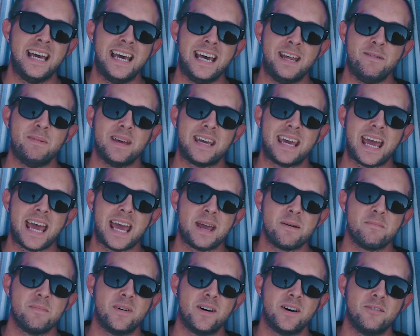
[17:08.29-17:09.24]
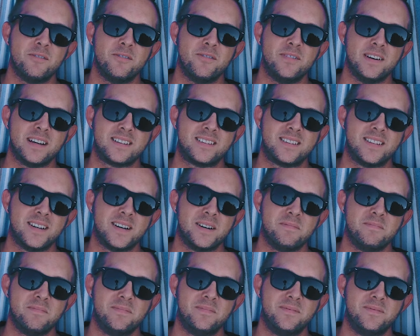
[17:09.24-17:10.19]
and became a
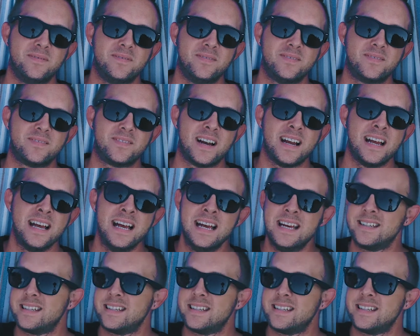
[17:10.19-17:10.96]
victim, right?